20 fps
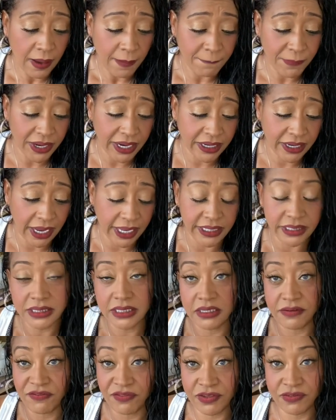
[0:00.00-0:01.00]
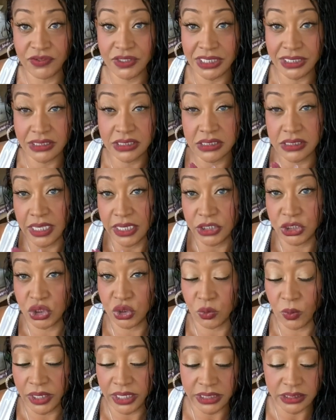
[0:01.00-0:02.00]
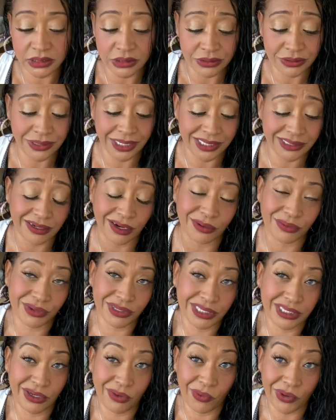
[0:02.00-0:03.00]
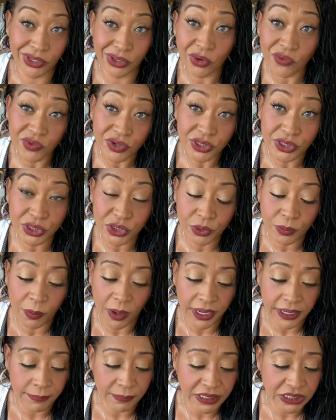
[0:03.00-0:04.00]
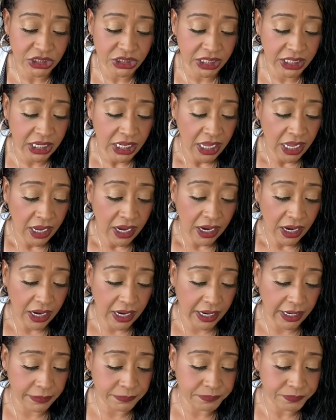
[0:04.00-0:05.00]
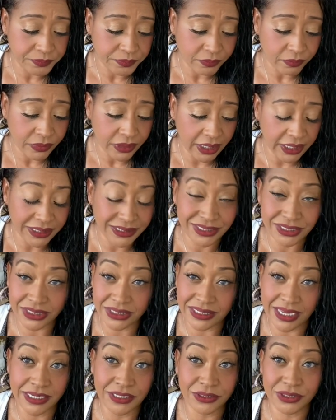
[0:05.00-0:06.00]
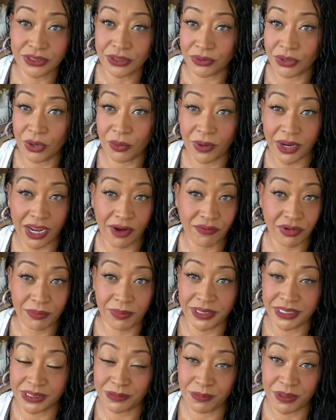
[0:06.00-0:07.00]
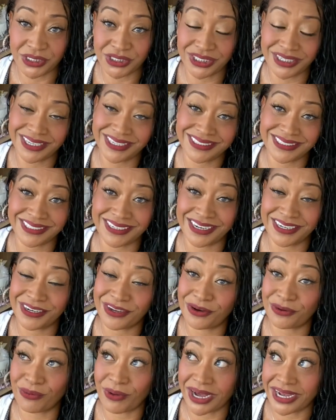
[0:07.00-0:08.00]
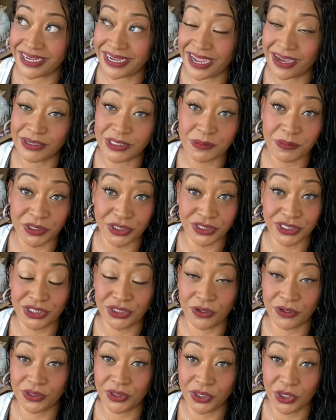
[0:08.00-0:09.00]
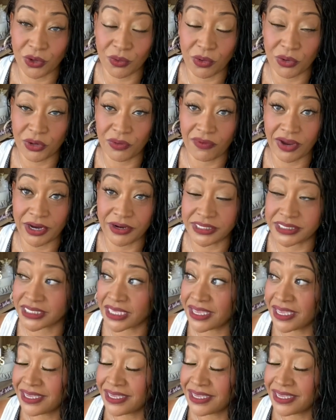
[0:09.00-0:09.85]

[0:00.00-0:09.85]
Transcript: But I kind of did 15 slash 20, so you guys aren't really going over the couponing budget. Um, it's just I just don't know what everybody's budget is and I know right now especially during the coronavirus